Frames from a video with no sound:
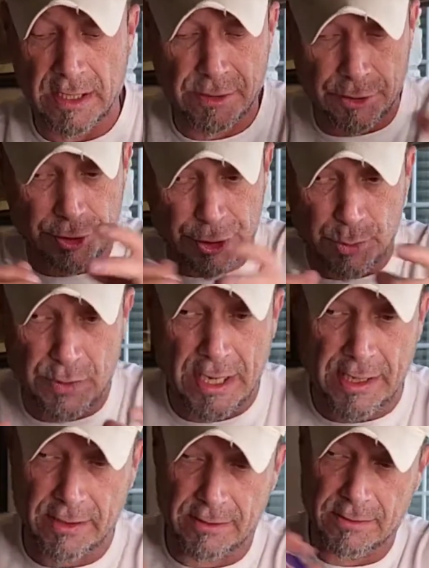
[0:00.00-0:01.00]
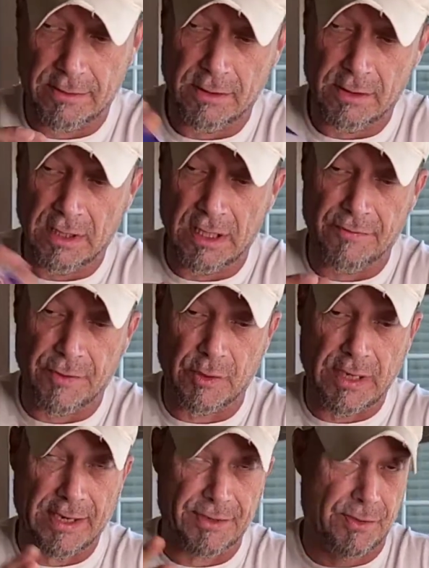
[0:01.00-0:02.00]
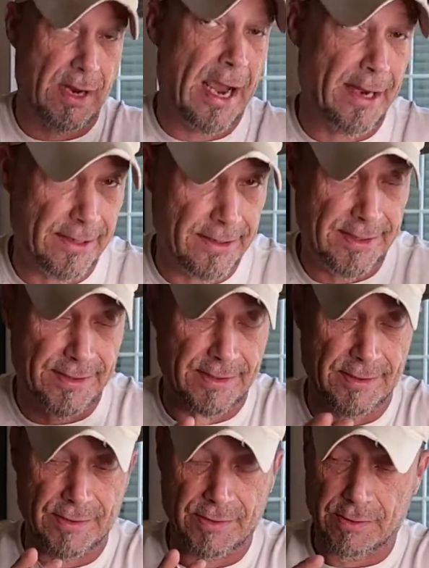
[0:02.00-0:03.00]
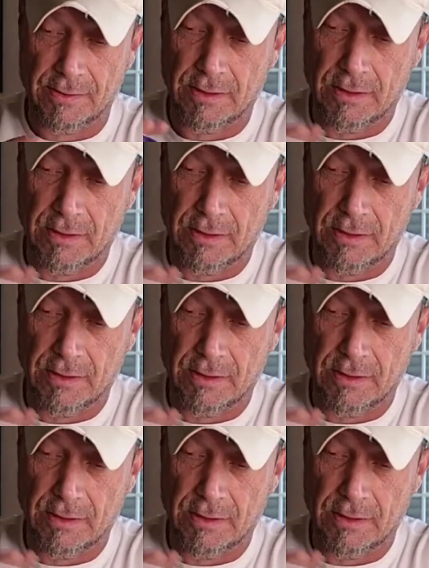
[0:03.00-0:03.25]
and unite if you guys are at a distance?